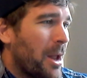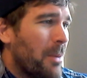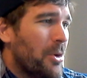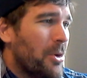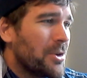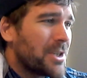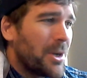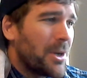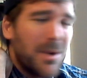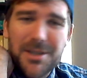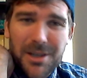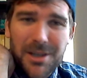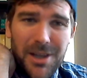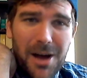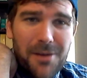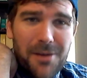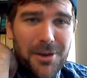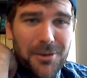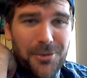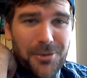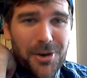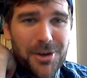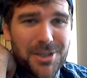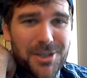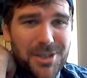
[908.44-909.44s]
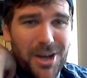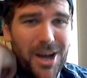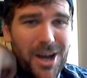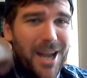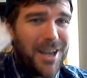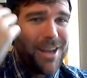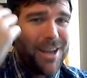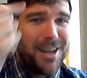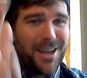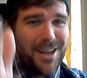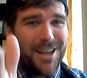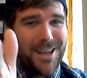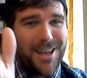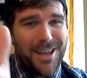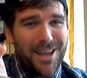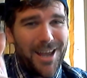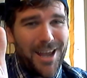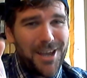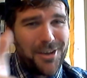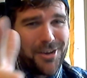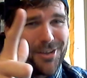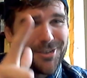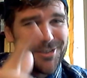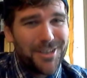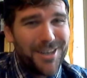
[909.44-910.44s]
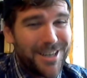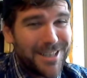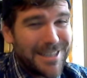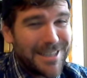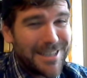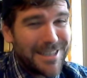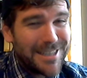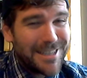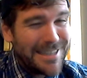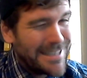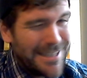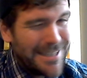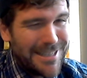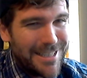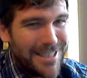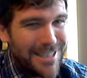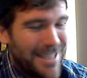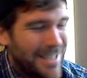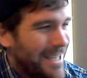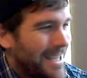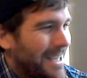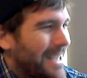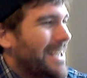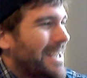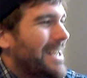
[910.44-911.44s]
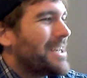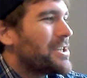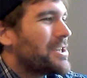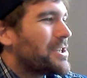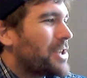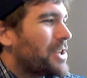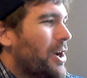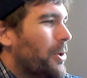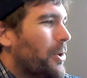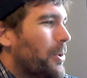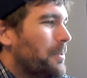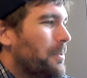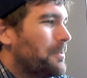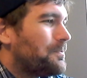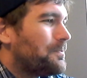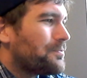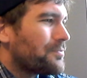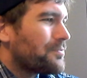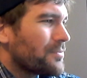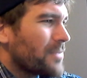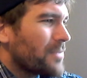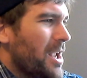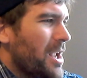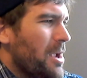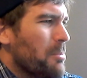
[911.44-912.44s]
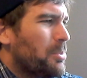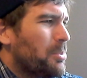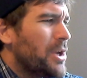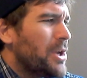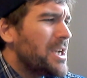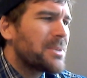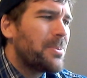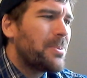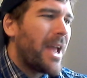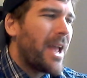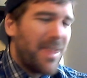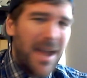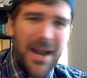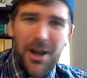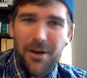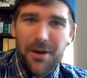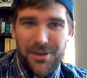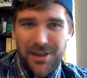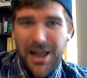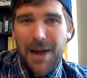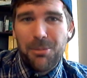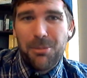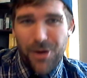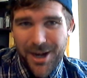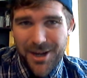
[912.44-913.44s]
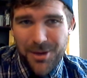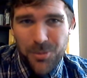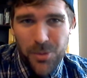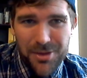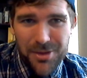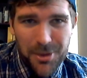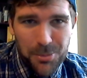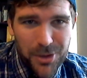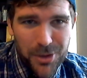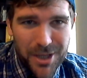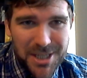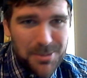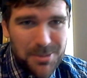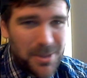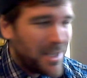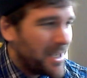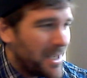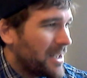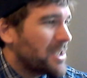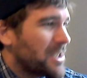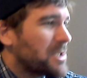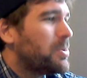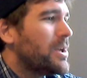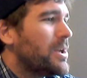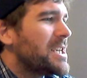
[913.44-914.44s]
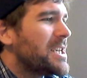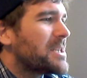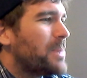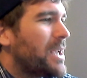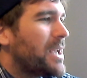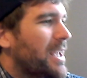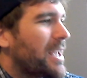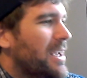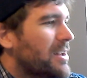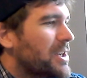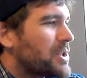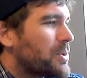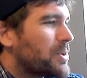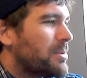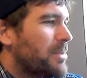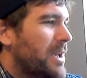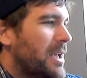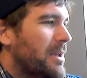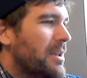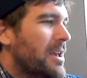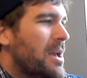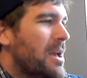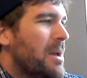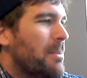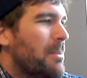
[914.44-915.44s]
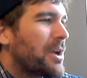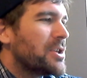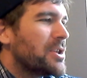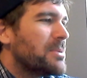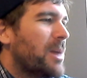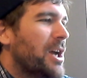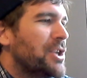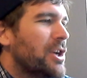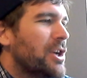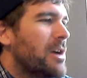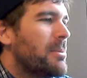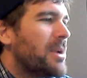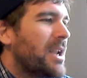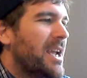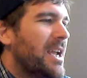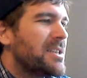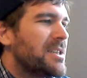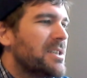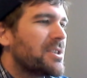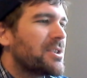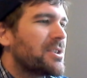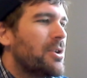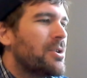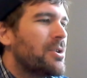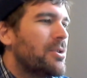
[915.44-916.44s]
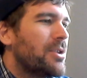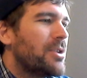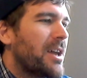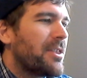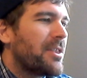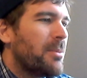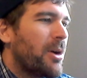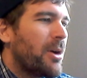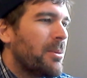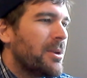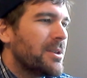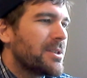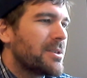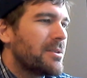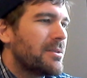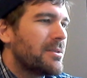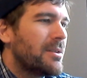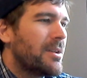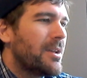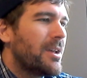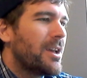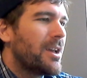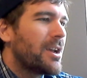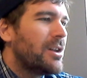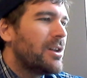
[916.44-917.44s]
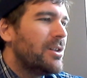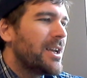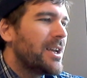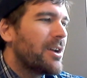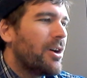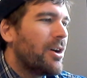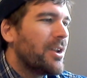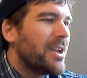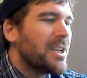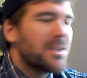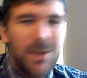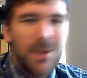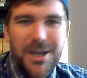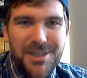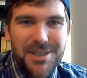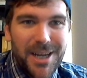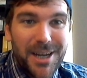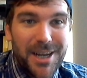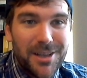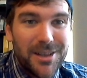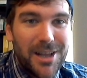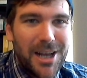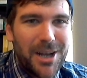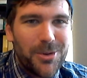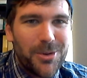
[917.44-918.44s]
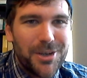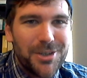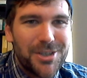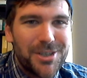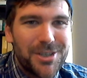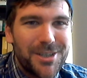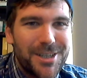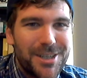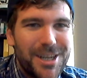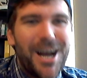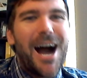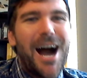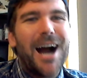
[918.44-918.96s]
but I'm also into love at first sight. Hey, girls. So, please speak, and then I've elaborated with the please speak English. Please speak English with me, because my German isn't so good at the moment. Klingon is my second language.